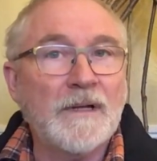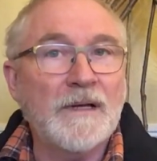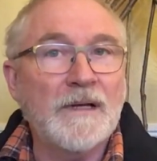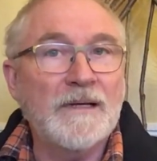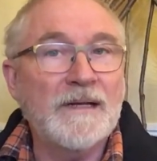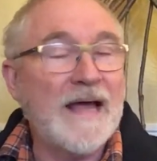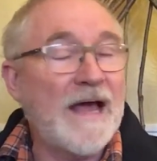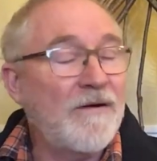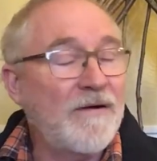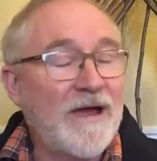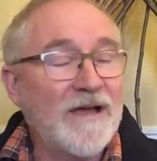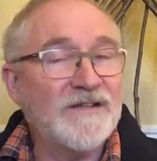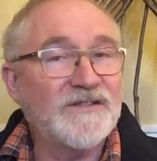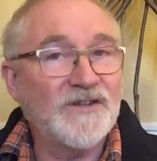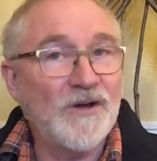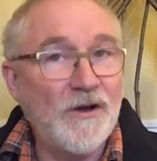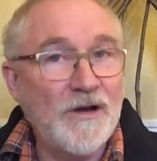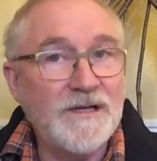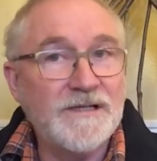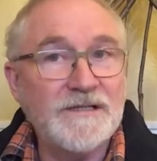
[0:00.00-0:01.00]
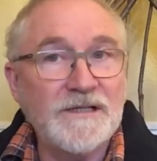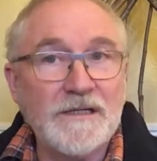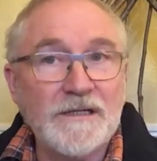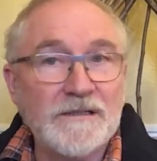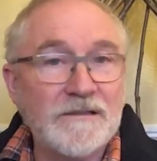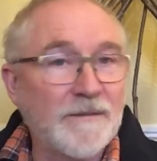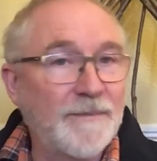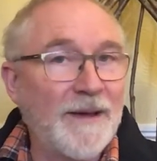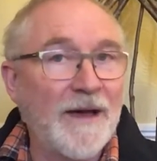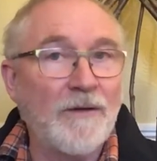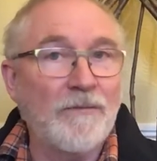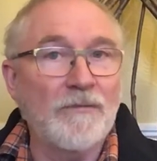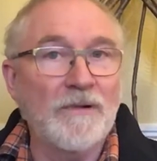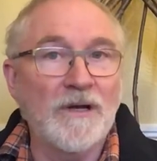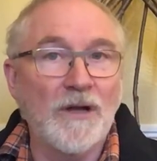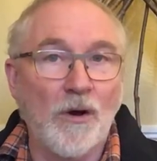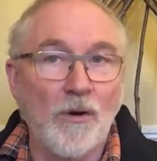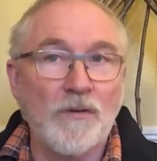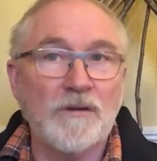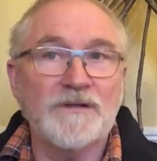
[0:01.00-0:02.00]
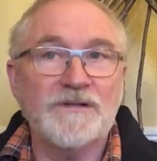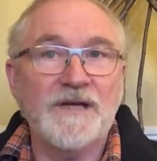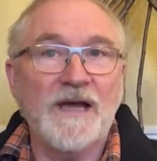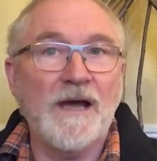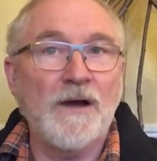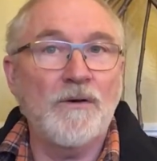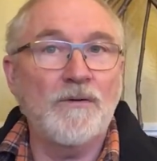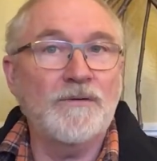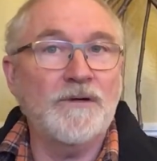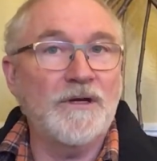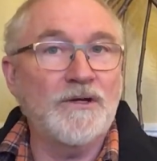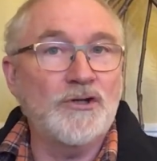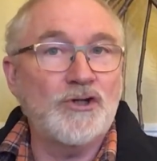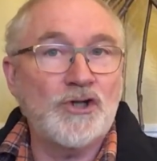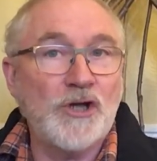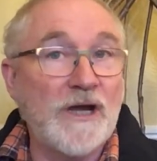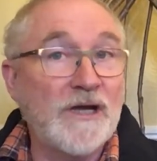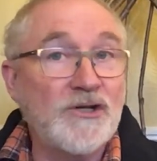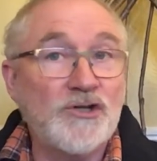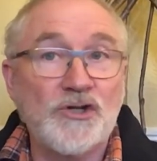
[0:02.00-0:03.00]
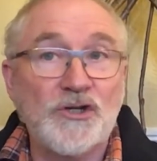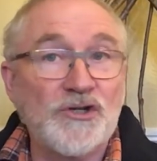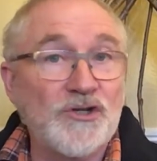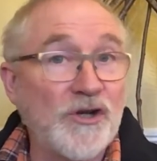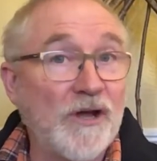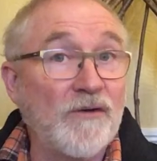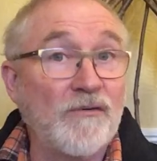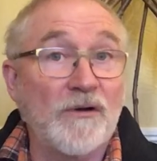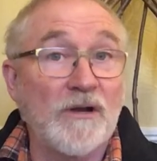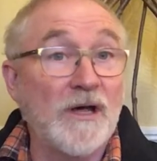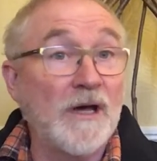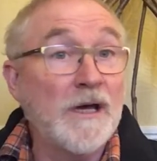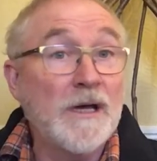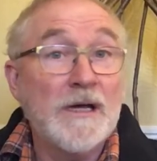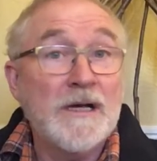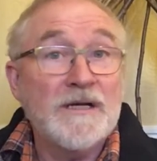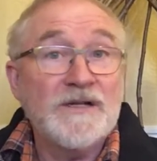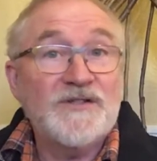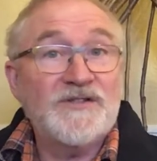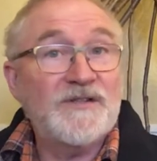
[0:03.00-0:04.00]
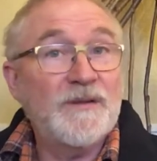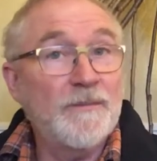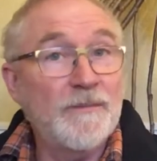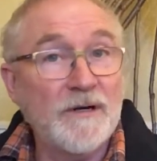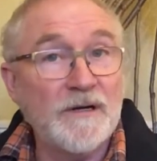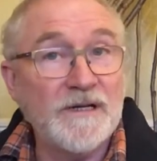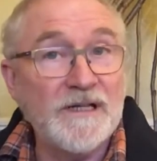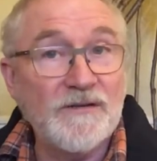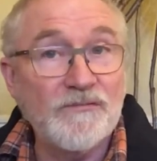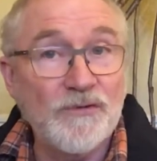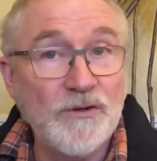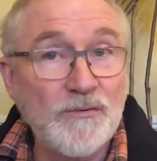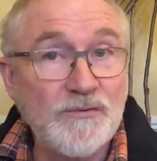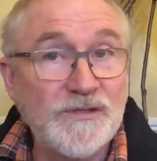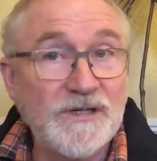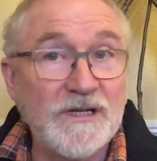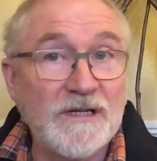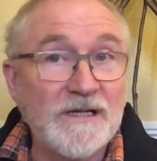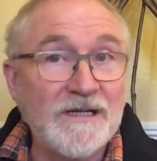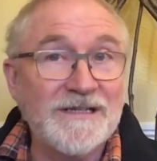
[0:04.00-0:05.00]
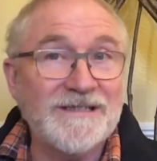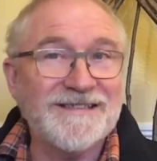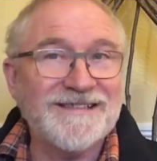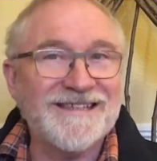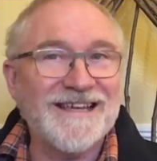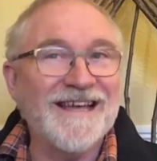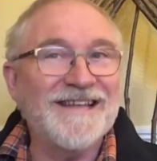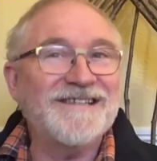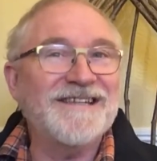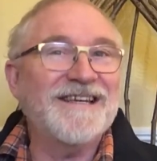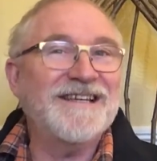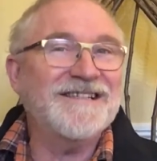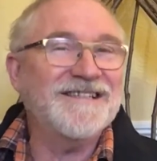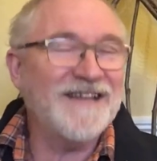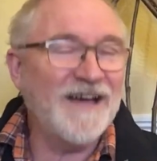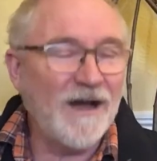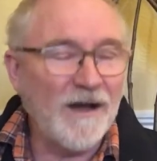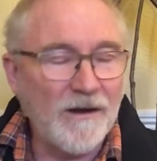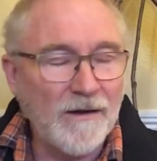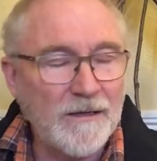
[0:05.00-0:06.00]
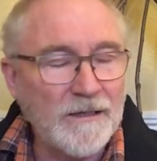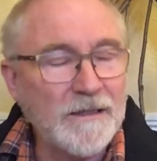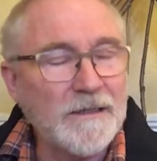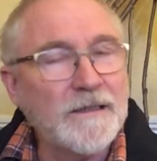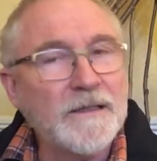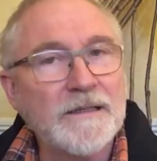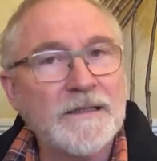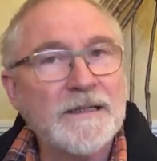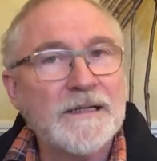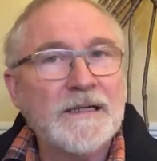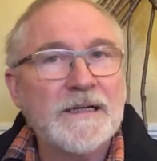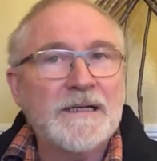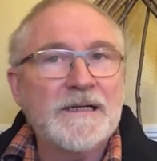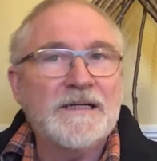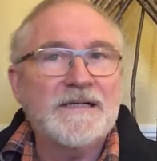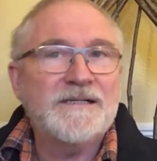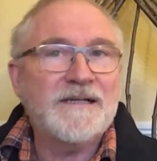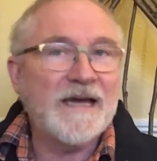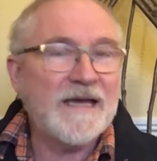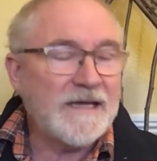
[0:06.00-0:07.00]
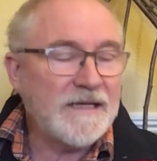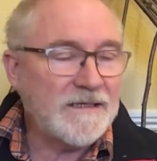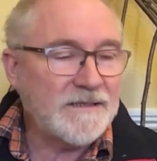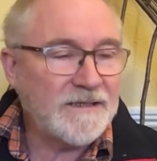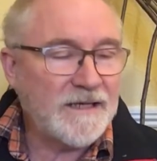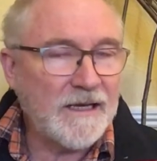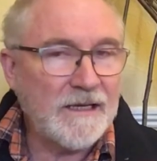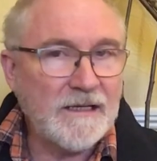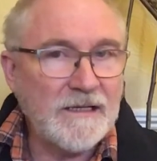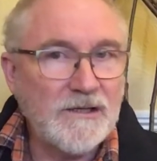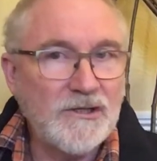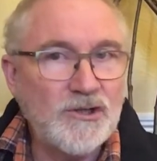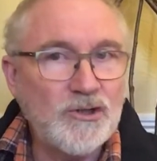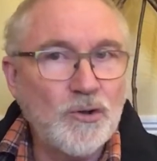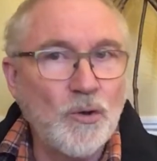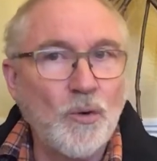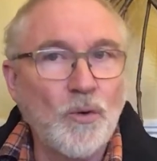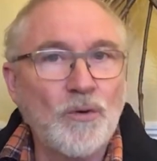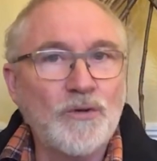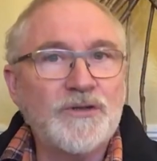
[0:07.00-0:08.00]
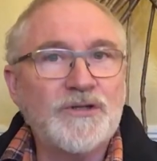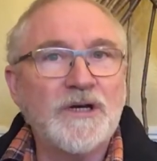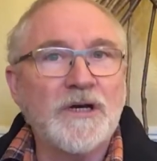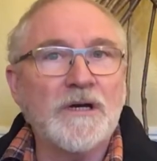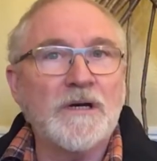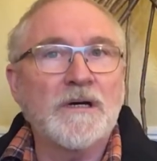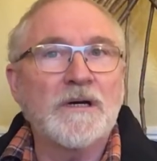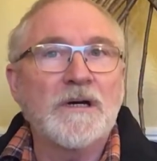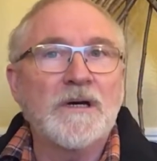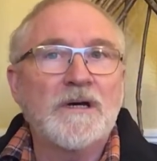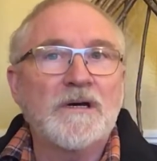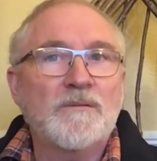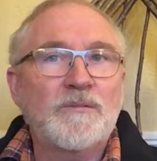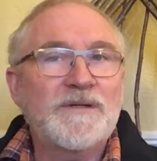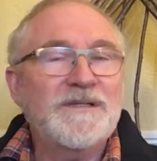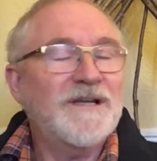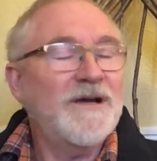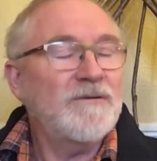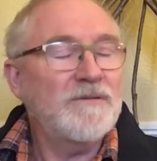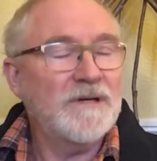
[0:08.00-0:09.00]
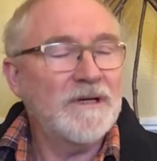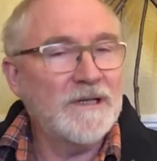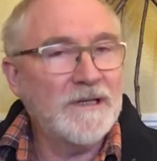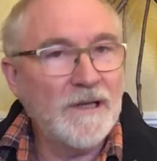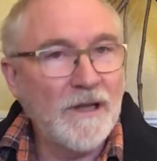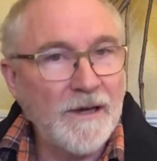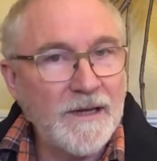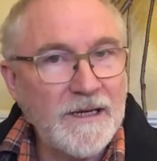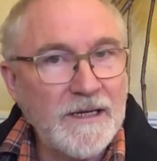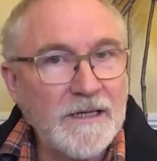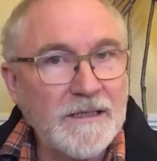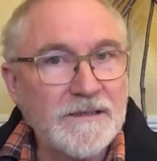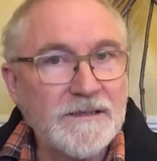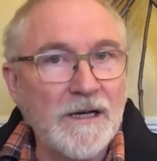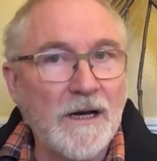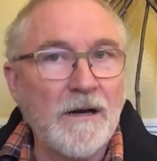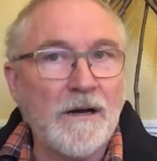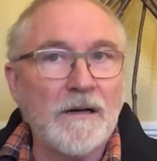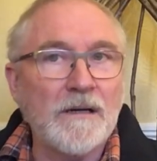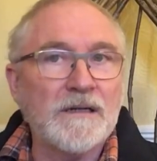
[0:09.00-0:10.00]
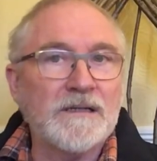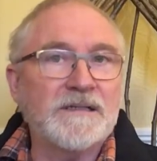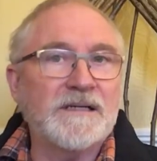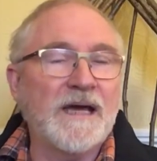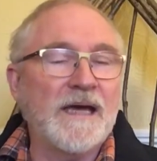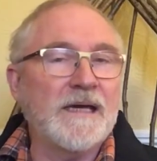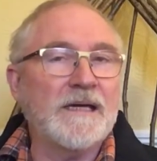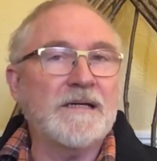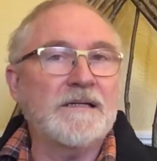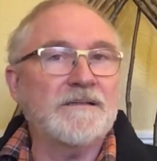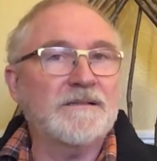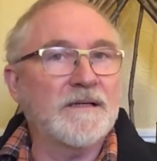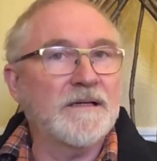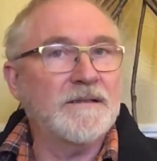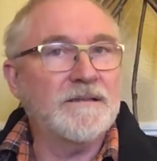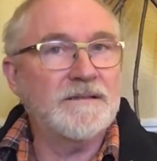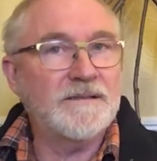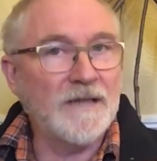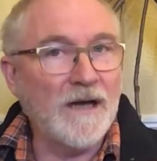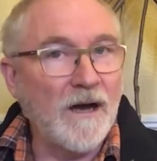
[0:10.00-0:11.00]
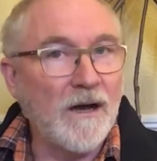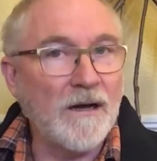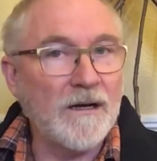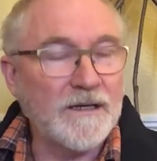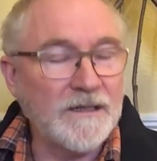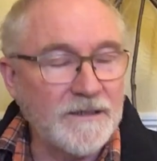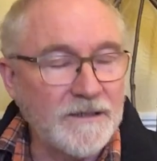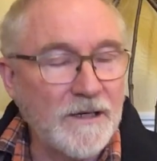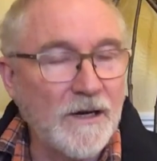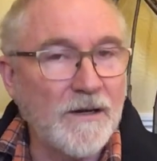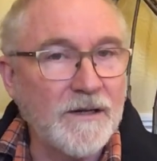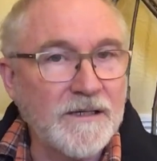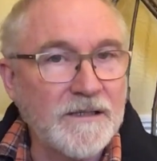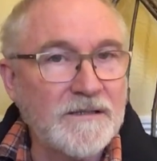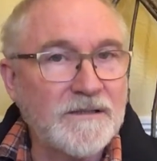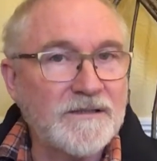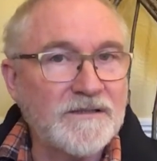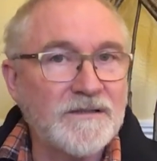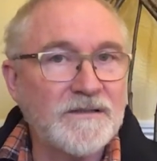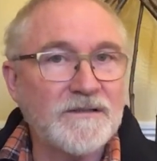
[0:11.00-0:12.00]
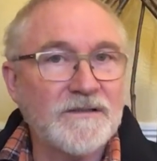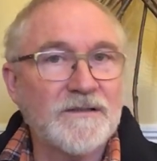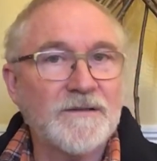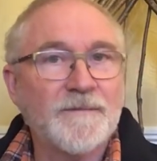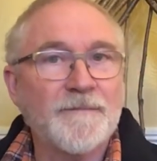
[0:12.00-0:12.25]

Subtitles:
And our anxieties about lockdown and change in general are similarly rooted. It's getting darker. Days are getting shorter. We don't like dark days and darker nights.